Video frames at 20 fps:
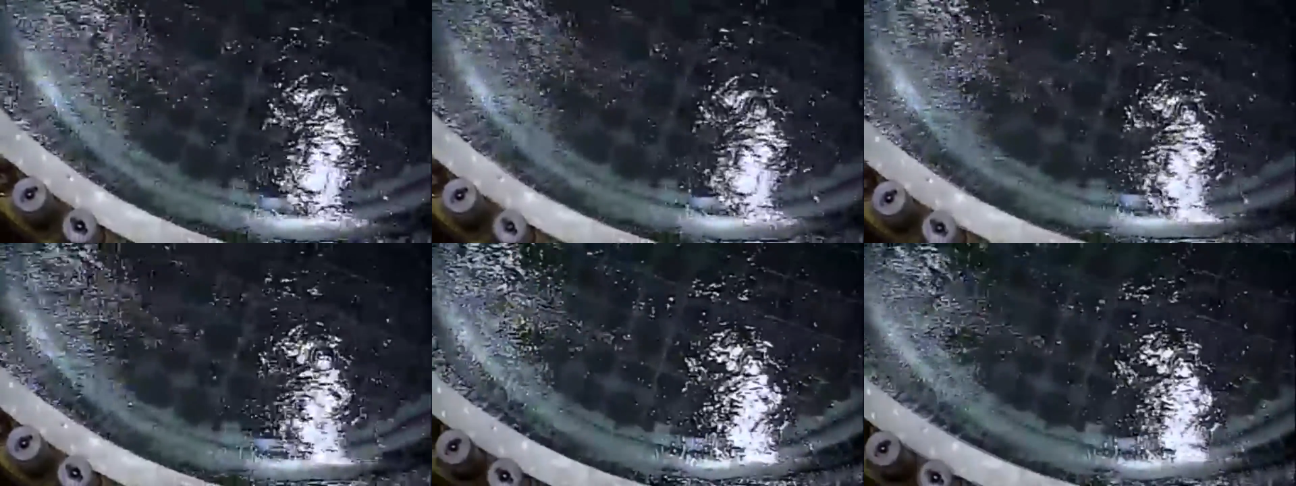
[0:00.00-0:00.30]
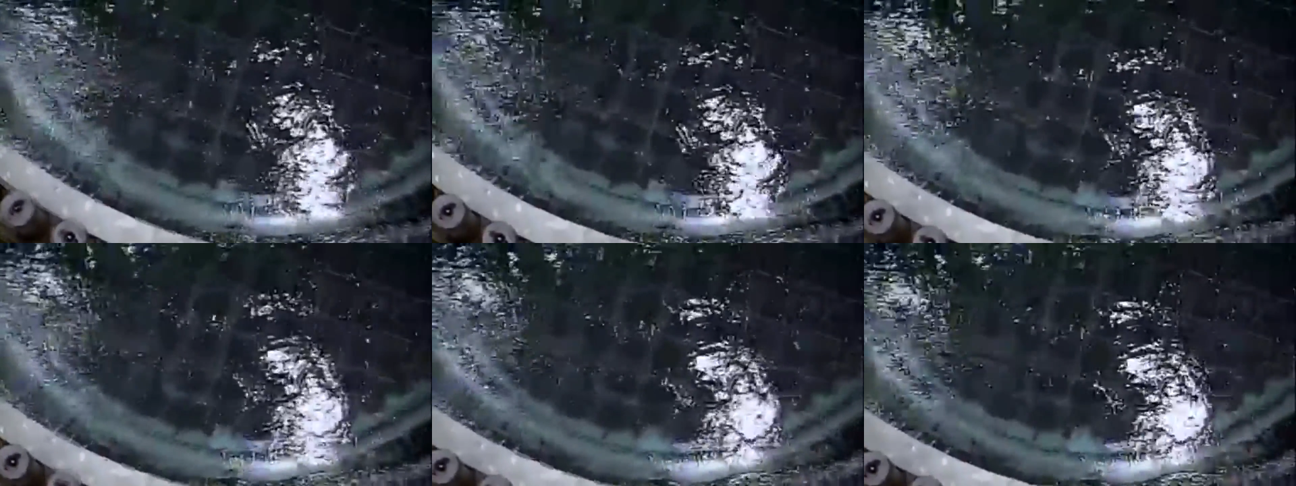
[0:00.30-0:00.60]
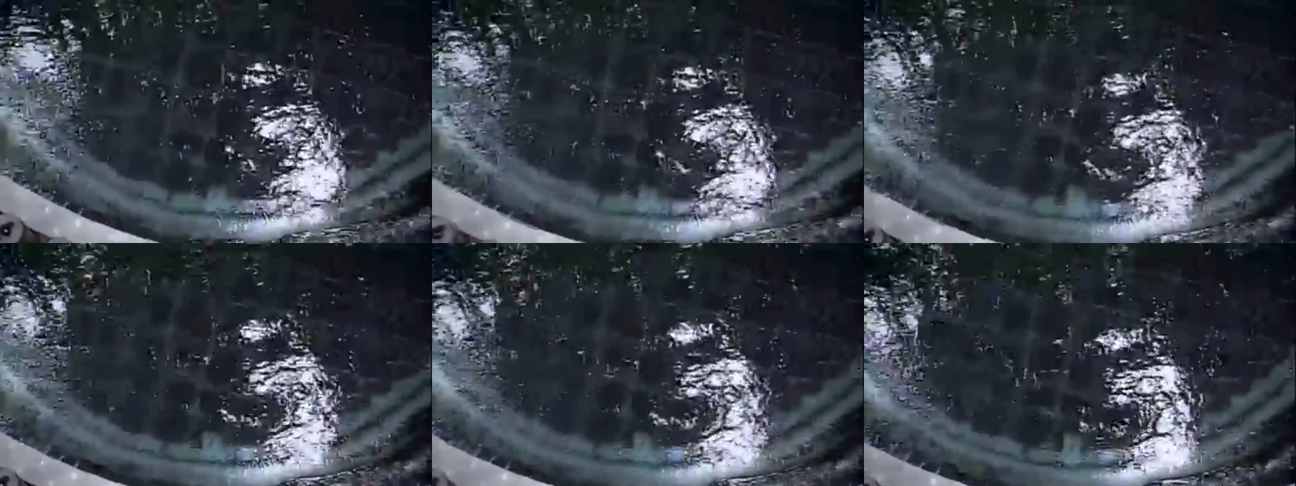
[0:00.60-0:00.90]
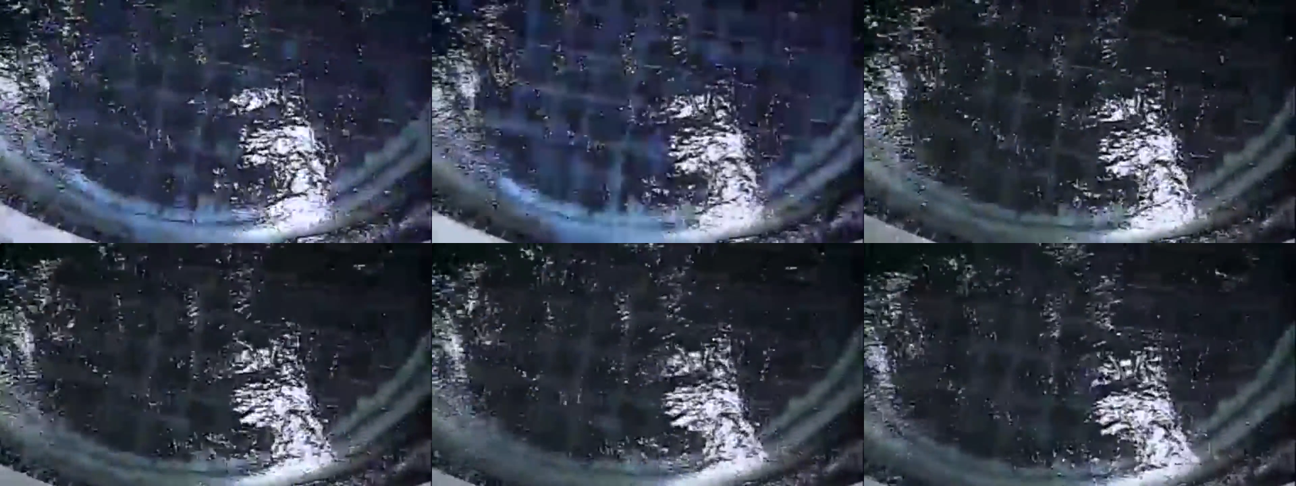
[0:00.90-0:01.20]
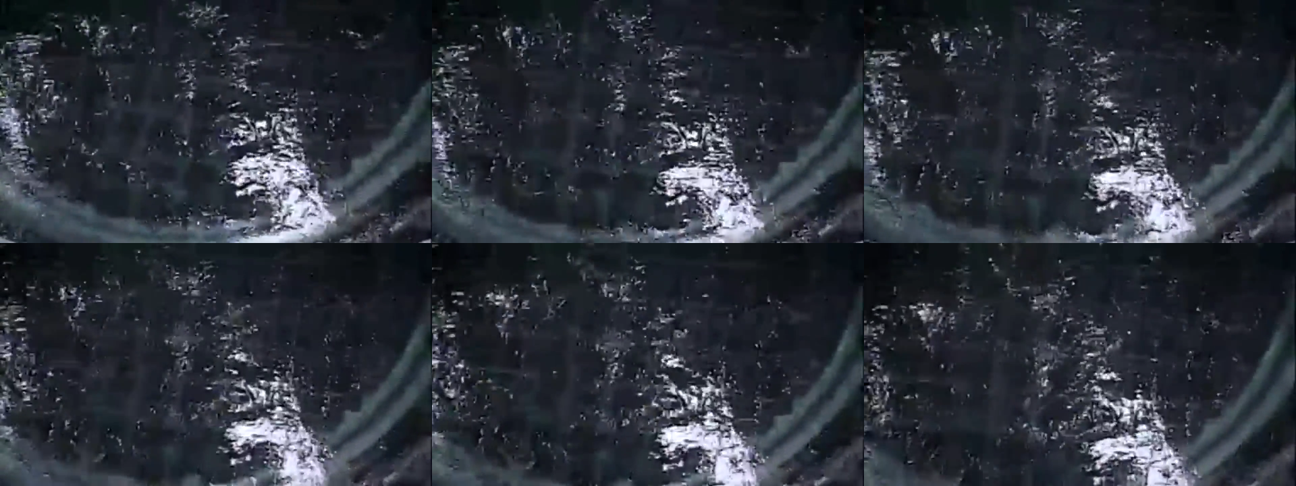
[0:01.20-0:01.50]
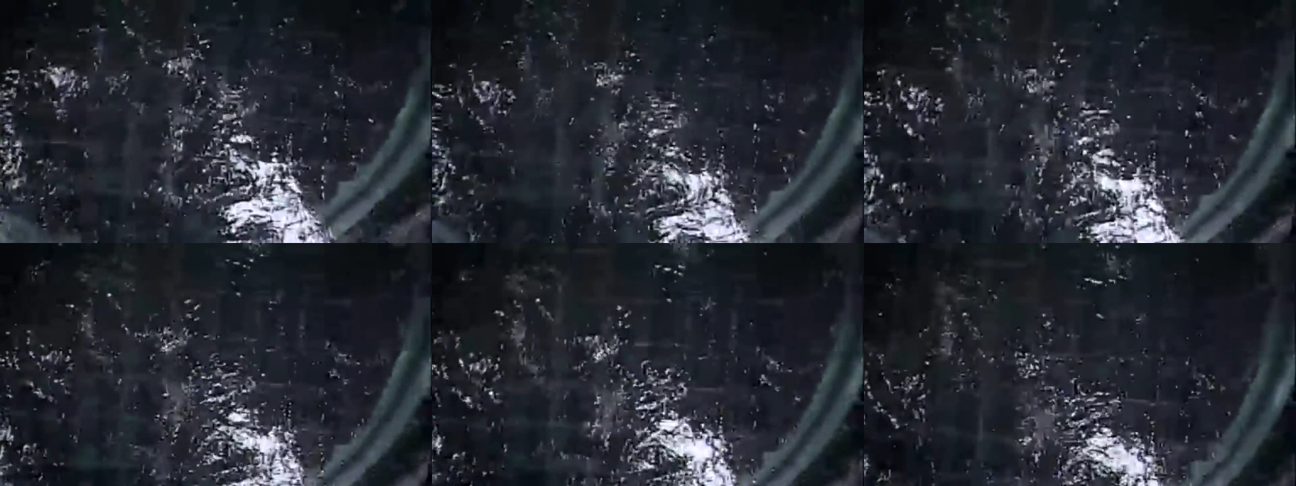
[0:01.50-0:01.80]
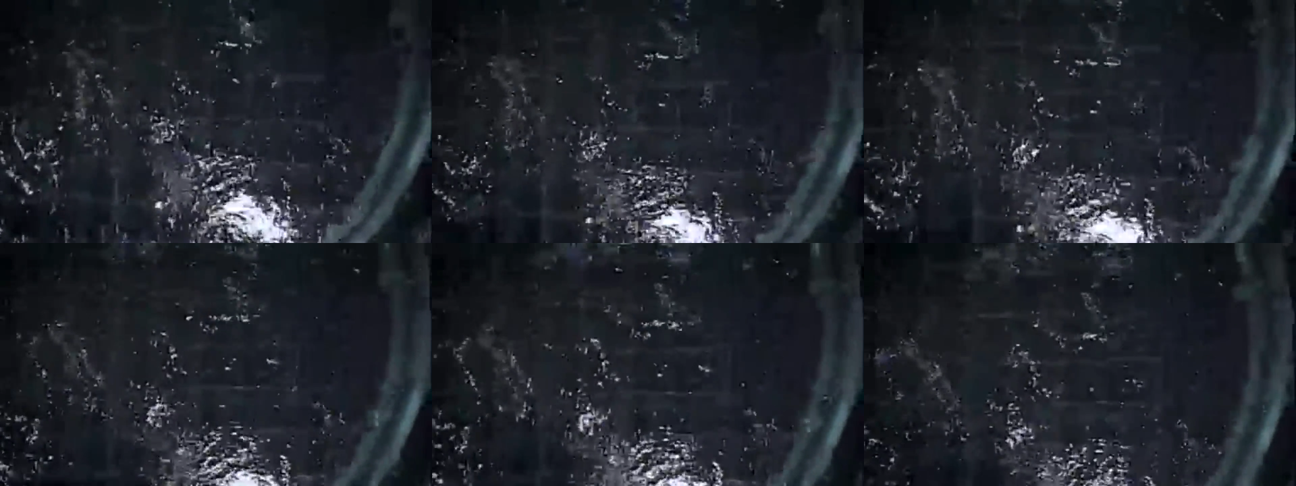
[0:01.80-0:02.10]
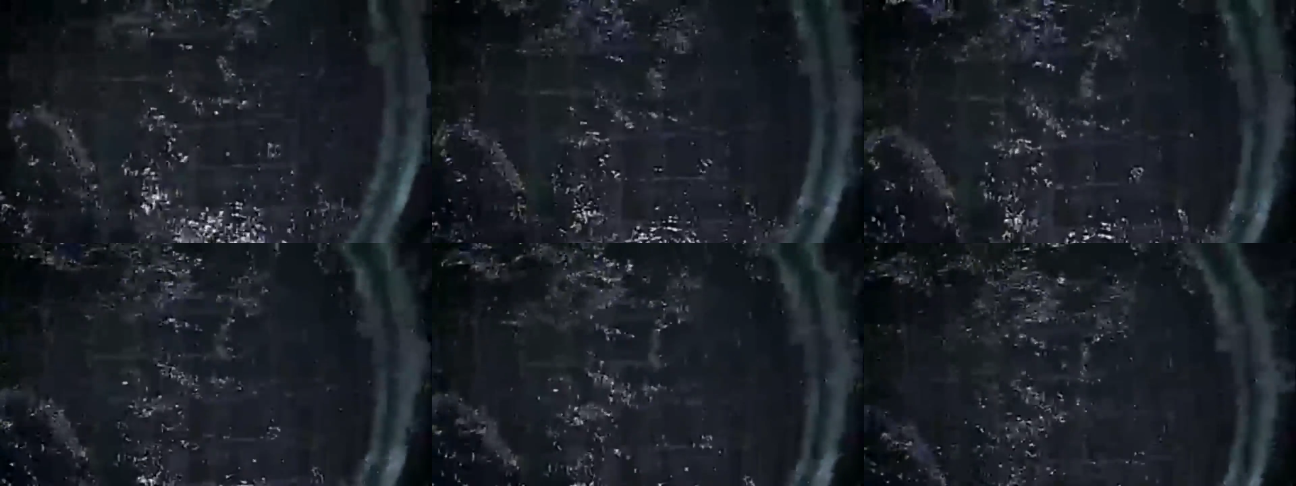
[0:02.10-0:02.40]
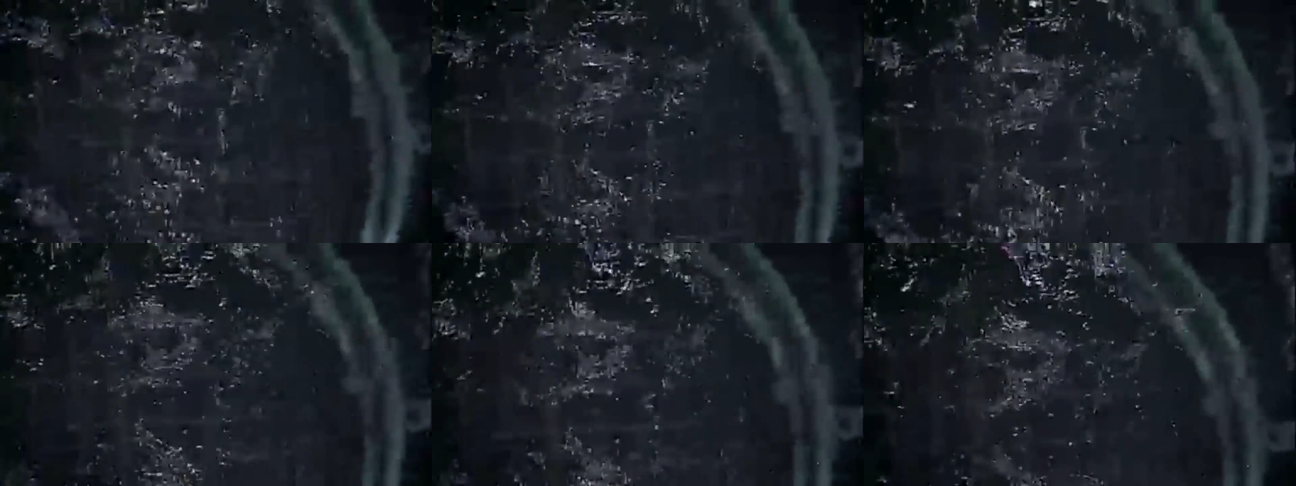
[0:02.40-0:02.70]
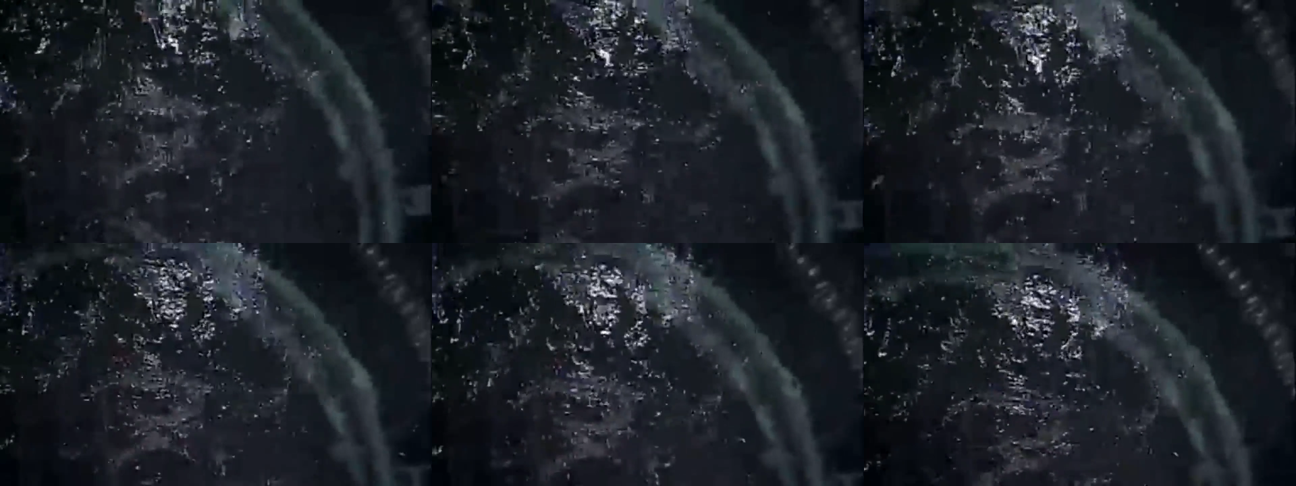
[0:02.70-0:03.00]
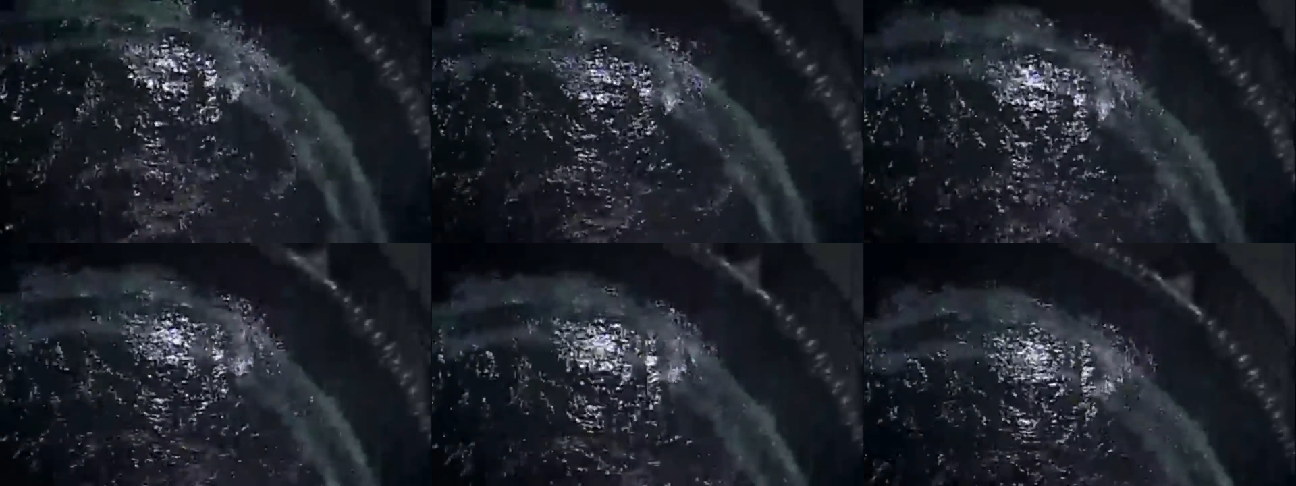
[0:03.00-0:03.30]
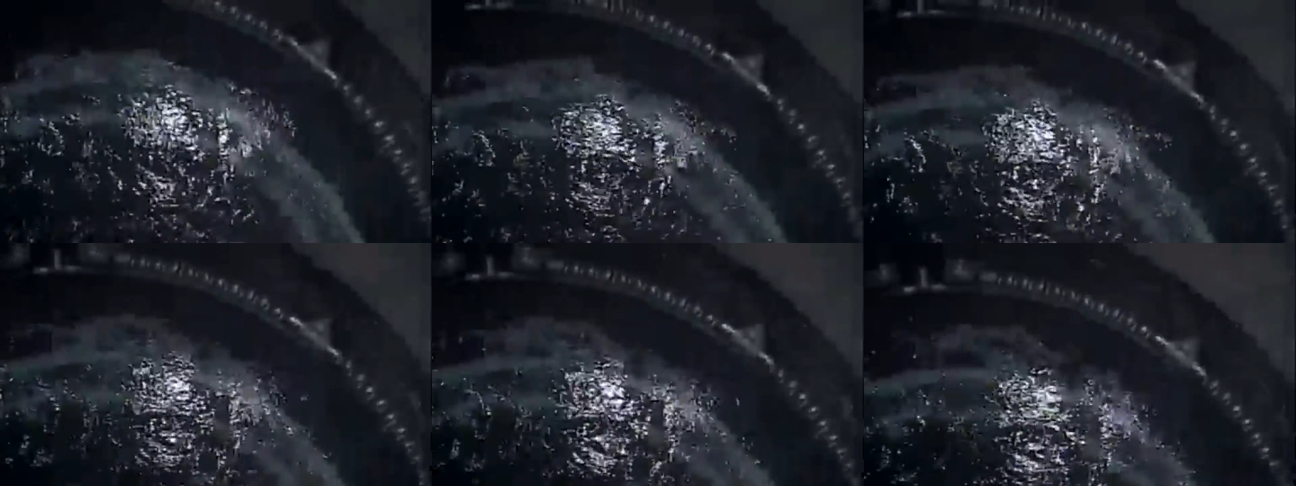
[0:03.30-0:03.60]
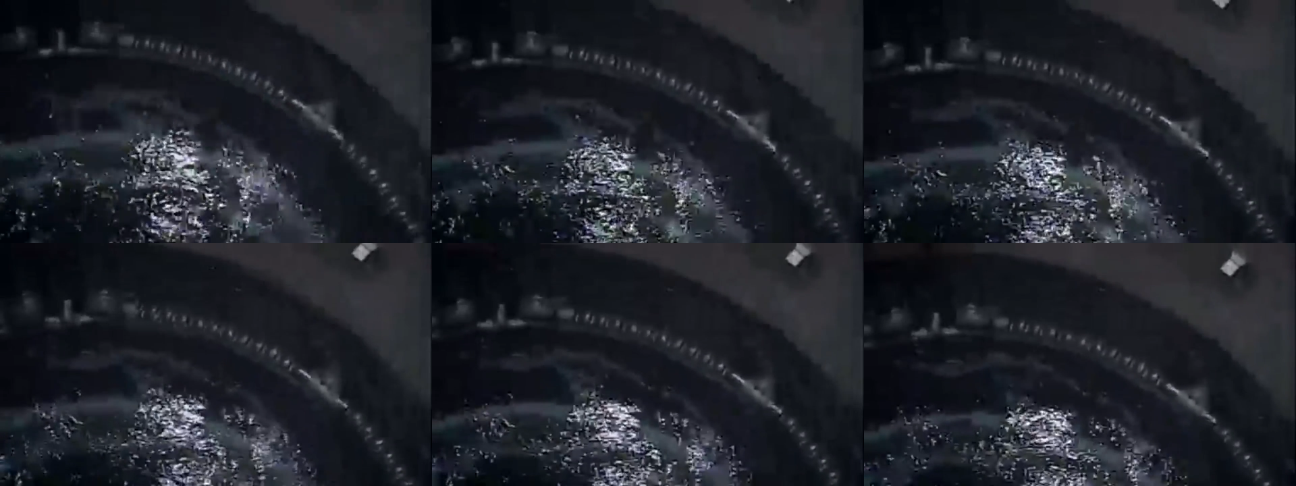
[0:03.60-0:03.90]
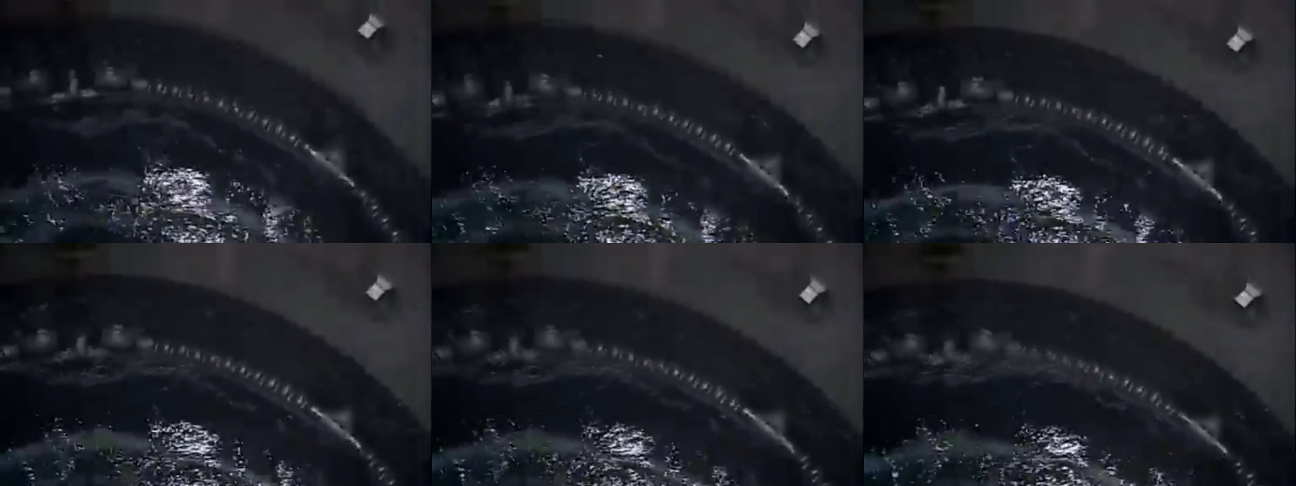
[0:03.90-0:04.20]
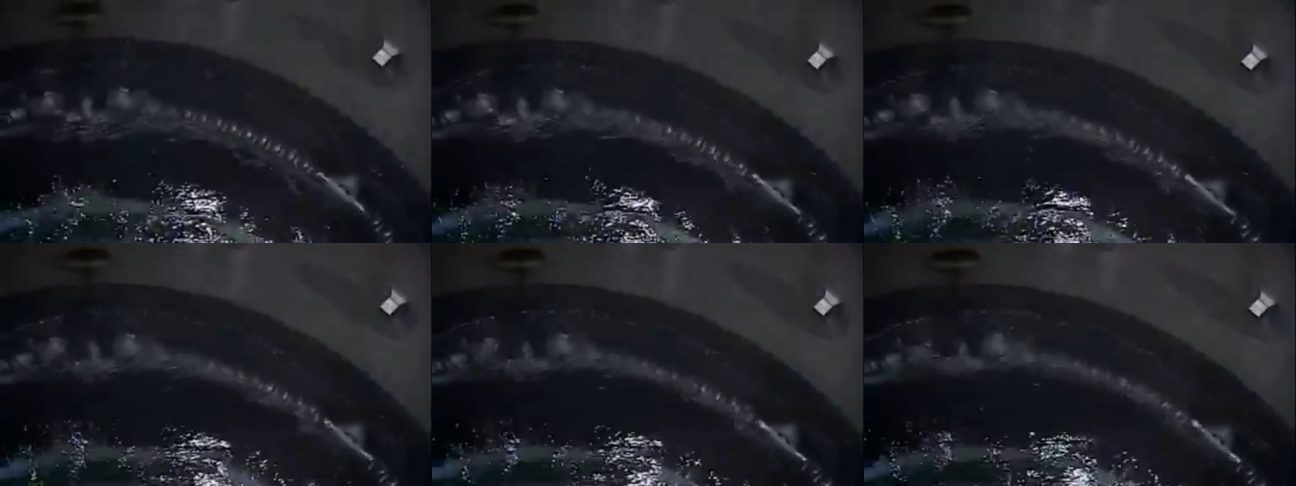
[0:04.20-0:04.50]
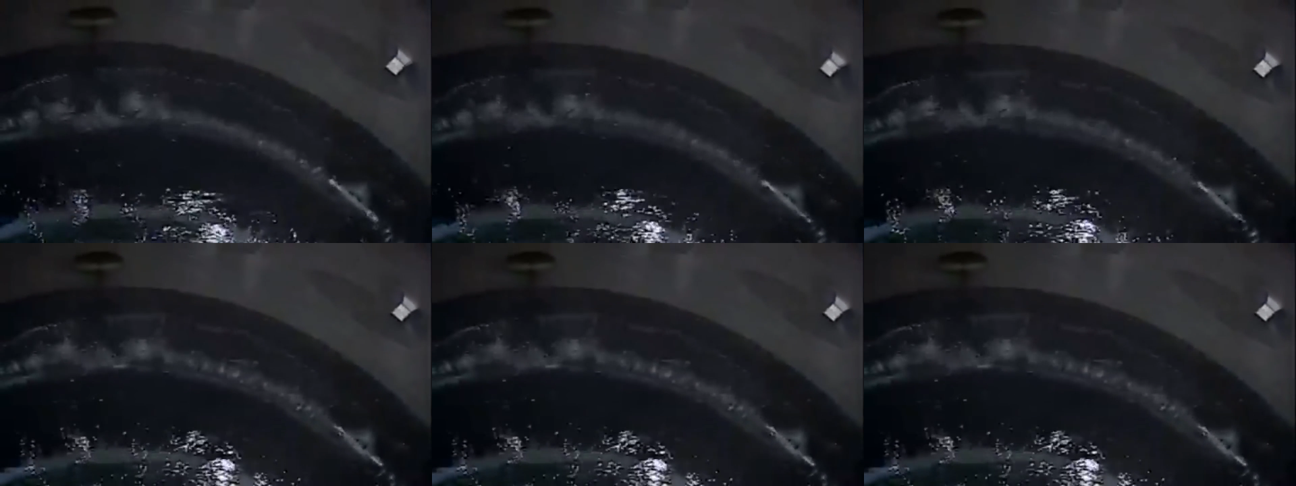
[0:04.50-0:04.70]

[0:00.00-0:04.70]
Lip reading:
[unreadable: no face in view]